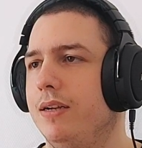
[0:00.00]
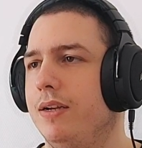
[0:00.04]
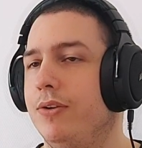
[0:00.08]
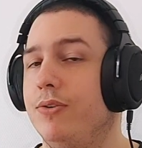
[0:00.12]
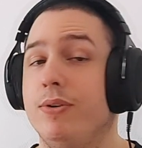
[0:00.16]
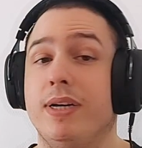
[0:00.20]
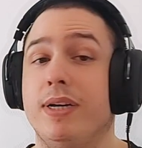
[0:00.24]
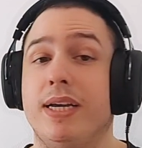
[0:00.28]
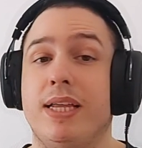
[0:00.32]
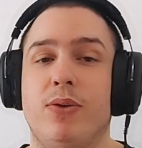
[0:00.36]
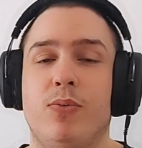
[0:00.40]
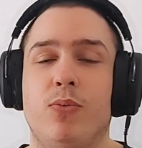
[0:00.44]

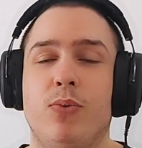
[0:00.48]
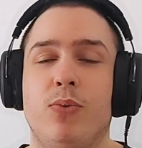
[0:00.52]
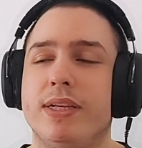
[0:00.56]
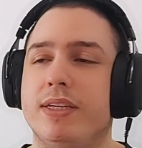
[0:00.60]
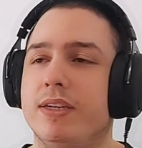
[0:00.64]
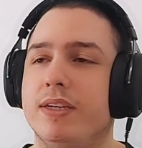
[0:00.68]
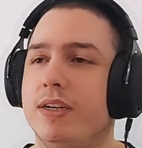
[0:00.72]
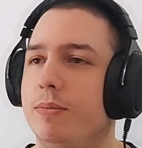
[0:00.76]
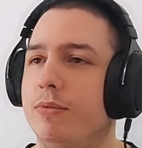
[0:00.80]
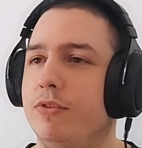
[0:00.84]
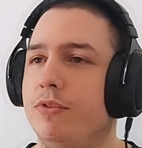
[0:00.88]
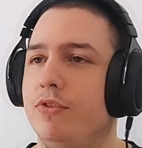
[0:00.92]
Hello and
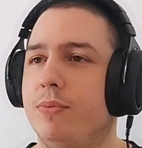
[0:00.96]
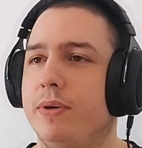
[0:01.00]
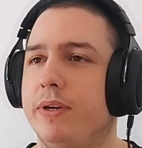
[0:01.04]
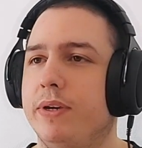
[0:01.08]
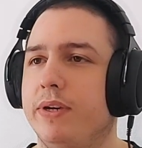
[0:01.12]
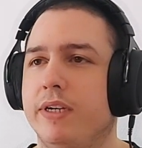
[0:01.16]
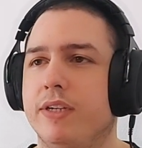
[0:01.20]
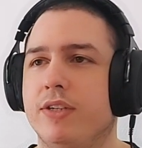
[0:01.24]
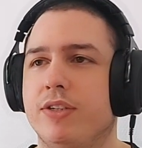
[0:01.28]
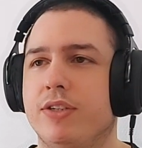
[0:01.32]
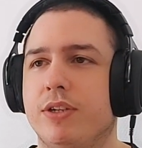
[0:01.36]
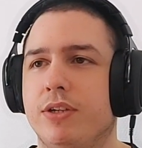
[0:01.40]
welcome to
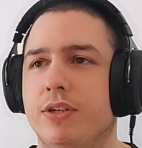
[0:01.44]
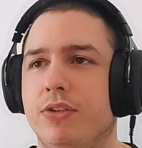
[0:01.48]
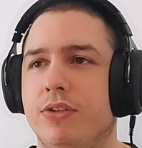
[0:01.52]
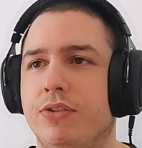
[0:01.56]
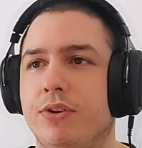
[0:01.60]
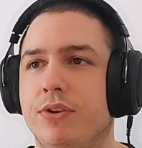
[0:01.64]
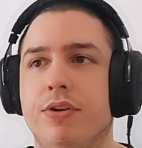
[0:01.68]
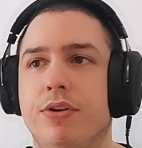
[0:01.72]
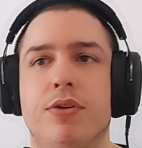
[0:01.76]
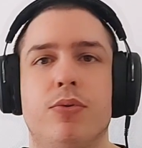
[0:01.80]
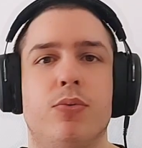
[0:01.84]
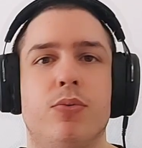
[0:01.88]
my reaction
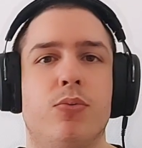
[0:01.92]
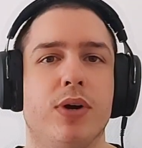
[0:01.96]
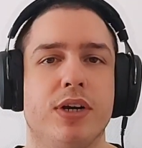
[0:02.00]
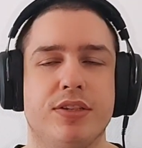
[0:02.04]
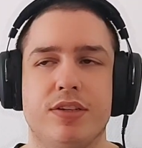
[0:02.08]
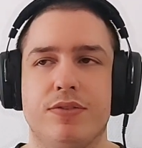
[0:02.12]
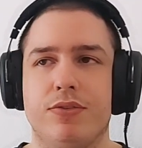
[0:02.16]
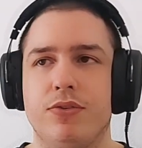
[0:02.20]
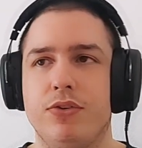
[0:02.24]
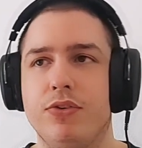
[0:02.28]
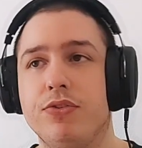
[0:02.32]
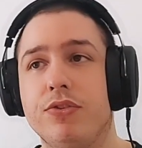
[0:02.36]
to another
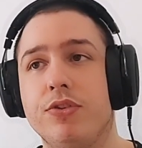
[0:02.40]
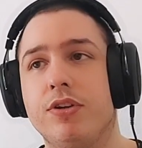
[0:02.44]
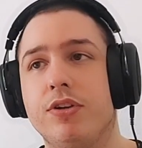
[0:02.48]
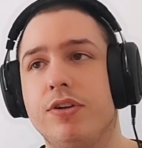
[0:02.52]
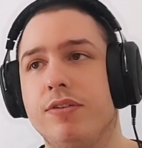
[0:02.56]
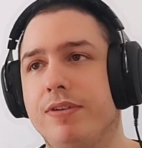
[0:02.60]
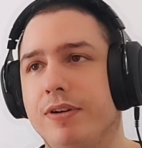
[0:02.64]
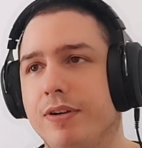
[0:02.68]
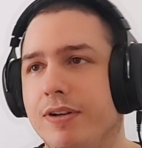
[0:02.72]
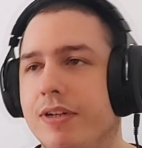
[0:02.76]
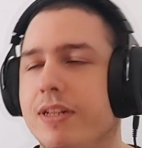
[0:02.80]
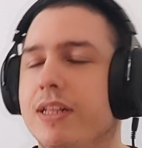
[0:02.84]
WAKTAVERSE
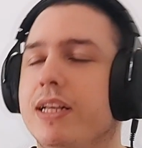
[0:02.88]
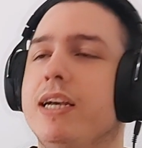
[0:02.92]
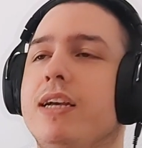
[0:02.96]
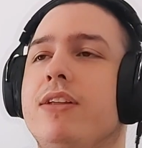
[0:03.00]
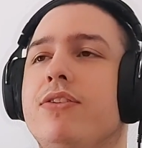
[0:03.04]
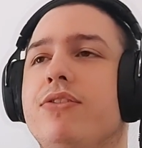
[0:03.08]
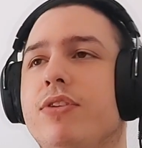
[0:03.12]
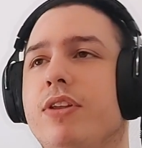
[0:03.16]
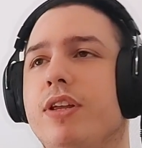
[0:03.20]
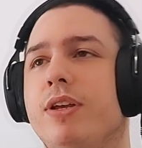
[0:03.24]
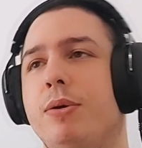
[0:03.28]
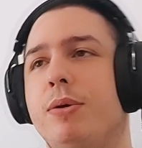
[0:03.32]
cover.
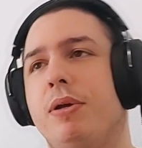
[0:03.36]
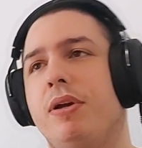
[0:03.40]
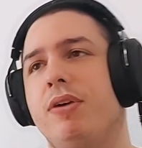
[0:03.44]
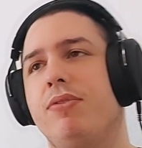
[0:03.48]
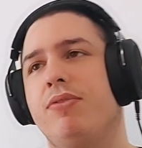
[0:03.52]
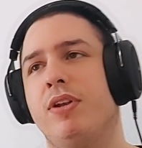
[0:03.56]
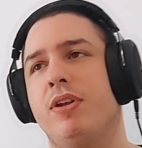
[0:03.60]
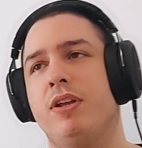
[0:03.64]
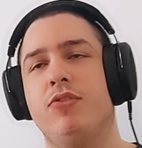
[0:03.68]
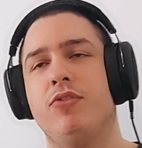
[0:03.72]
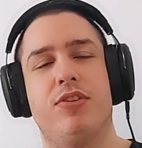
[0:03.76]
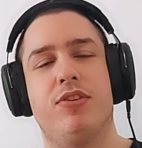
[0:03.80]
And today we
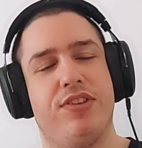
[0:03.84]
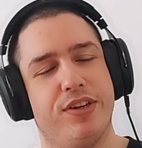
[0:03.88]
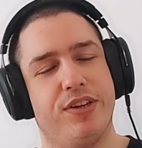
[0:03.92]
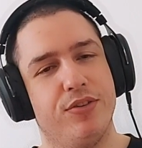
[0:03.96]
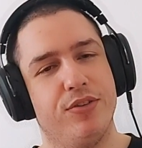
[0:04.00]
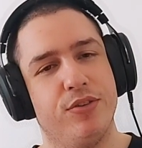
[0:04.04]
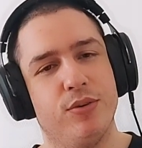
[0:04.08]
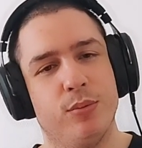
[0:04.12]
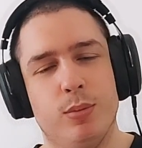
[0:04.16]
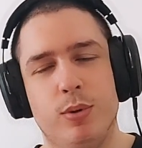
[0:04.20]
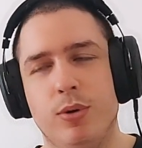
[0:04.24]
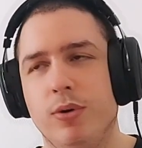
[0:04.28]
have an
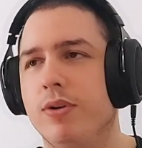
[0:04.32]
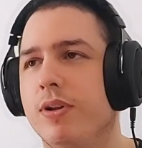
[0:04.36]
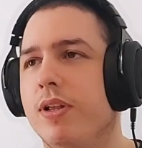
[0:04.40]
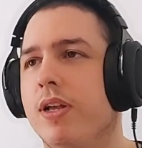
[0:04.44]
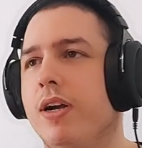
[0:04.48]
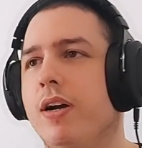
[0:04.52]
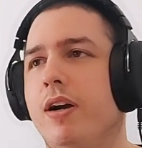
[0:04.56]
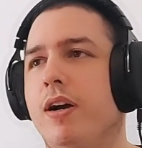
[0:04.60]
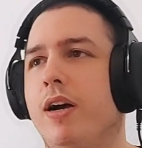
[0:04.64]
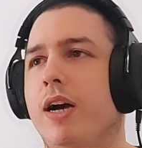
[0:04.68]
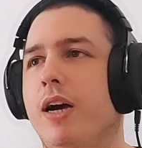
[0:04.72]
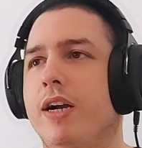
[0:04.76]
interesting combo,
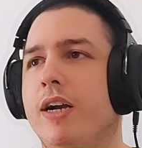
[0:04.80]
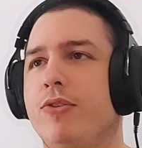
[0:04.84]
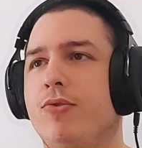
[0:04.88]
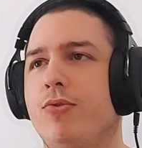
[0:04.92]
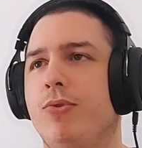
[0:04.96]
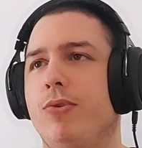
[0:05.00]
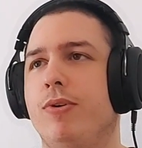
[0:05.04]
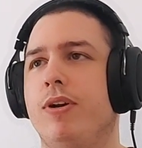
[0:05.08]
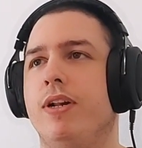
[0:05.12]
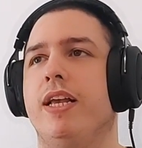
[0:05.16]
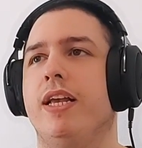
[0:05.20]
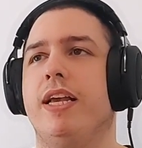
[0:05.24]

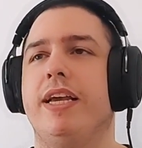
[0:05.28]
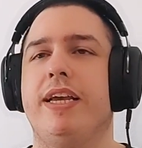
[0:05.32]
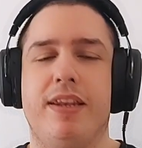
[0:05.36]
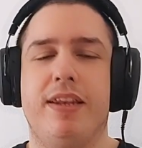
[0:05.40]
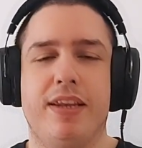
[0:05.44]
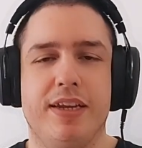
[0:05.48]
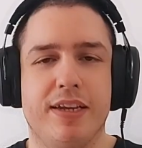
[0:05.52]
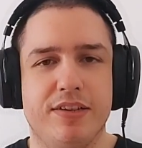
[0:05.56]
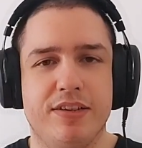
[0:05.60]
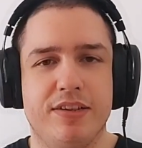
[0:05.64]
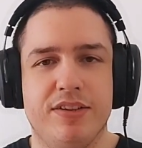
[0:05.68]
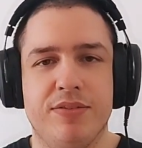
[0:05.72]
Haku
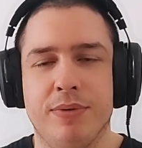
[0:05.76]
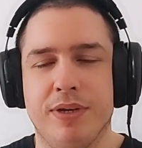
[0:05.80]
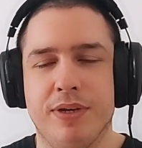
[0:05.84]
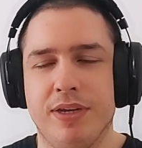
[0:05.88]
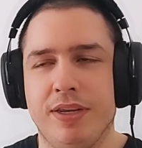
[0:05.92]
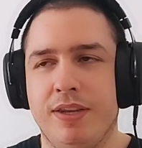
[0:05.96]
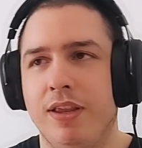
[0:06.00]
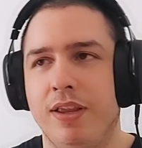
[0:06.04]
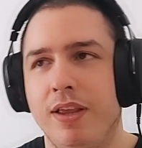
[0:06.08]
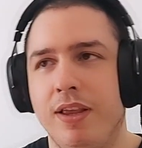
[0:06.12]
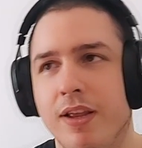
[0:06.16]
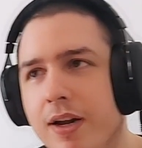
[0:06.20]
and Negative
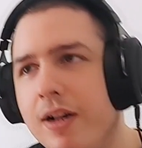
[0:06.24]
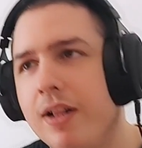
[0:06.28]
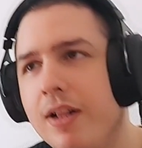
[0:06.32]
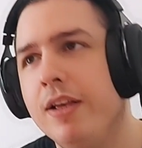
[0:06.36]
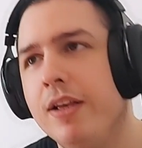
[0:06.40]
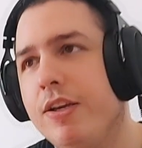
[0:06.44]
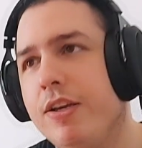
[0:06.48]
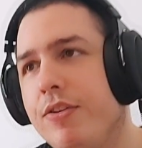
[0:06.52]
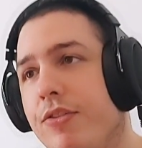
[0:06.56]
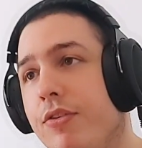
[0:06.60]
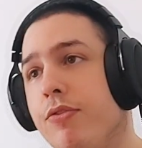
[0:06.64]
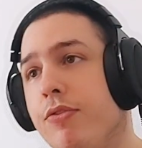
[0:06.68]
Man.
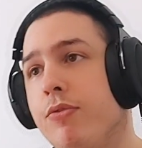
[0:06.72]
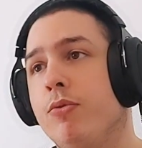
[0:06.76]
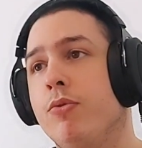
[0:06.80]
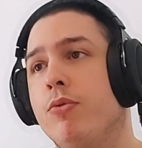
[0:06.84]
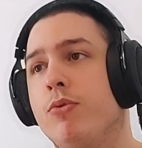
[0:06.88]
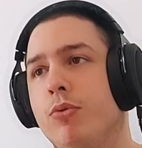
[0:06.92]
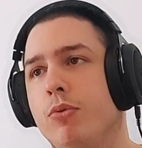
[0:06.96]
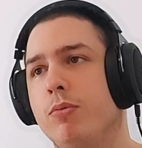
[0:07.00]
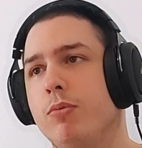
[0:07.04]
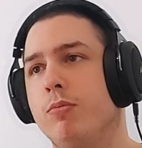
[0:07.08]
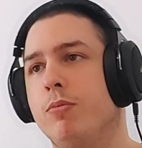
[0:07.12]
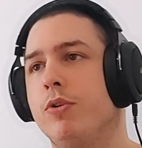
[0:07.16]
It's a song
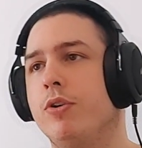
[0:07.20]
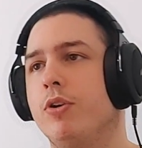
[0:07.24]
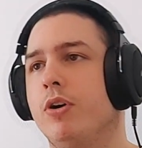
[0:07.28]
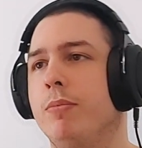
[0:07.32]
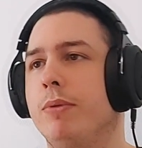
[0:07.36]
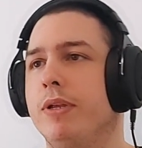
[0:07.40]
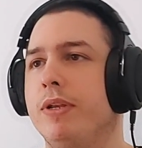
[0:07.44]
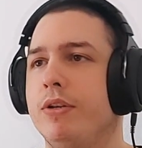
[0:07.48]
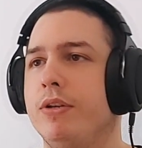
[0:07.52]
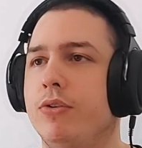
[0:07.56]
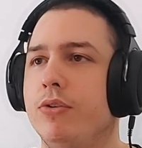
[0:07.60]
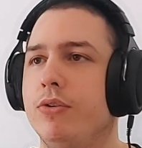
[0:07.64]
called
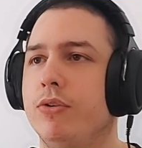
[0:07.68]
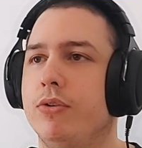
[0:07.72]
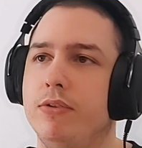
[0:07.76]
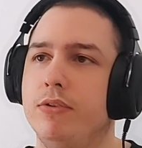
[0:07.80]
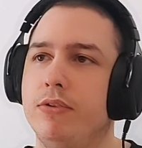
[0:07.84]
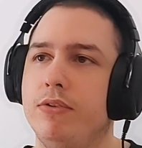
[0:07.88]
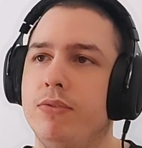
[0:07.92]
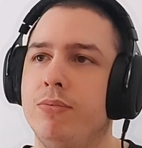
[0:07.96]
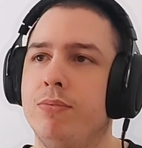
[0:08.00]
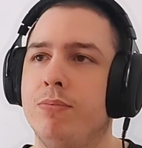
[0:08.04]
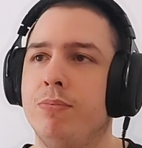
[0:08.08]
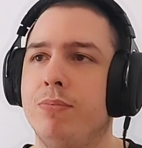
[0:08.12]
Come and
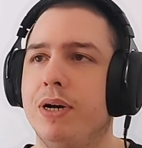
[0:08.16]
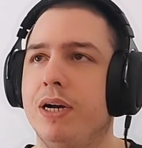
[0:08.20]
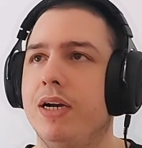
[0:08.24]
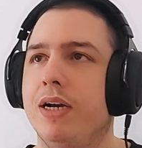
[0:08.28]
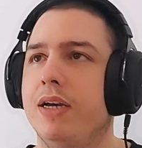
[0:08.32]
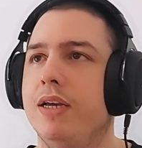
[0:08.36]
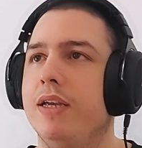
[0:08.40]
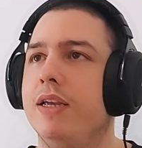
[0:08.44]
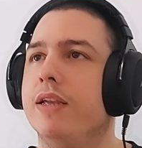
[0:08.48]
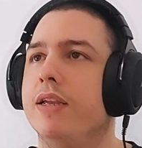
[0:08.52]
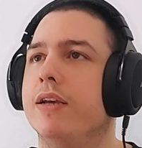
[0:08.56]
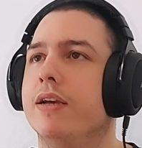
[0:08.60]
Goes
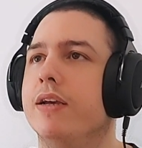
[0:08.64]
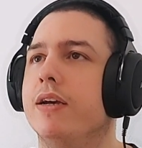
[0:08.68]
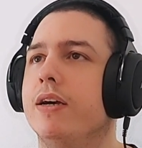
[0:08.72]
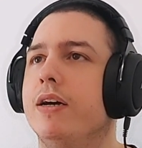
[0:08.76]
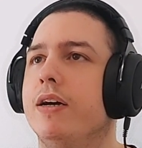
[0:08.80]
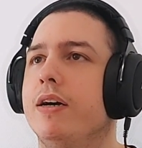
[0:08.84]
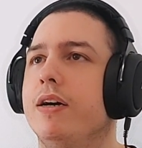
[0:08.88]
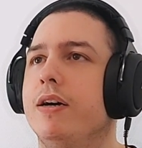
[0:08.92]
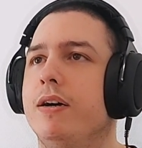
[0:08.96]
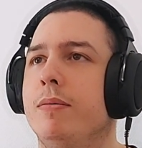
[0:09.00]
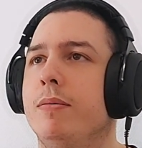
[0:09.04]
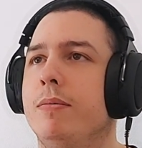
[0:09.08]
by,
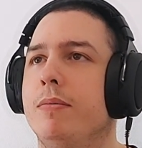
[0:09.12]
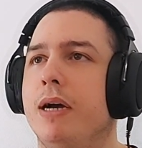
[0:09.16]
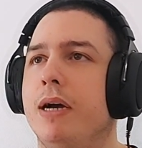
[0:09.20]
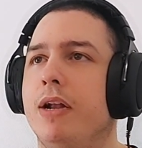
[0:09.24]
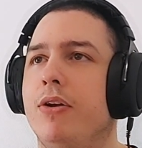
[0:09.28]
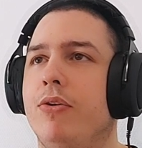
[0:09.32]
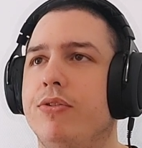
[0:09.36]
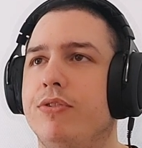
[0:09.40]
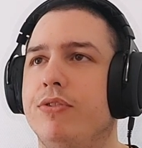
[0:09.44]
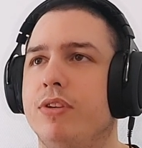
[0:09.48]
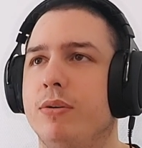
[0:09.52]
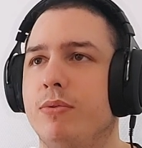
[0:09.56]
I
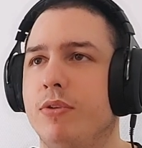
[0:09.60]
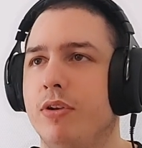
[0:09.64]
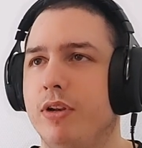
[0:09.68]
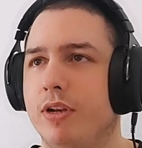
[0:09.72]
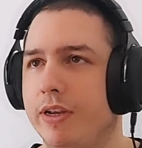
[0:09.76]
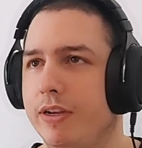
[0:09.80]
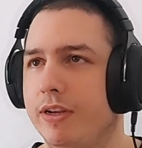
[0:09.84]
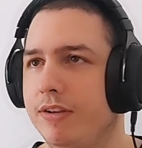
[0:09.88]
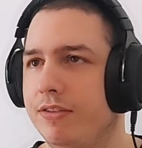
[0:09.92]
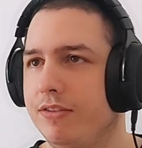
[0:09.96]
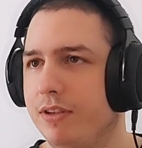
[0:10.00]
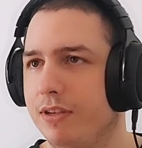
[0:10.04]
looked up the
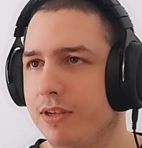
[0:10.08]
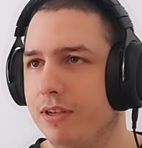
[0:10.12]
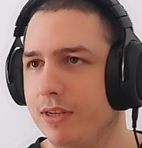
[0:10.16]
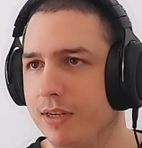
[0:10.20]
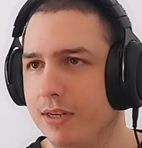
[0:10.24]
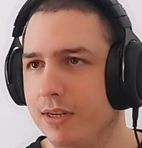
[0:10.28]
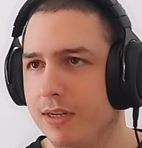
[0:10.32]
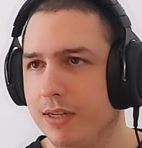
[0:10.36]
lyrics,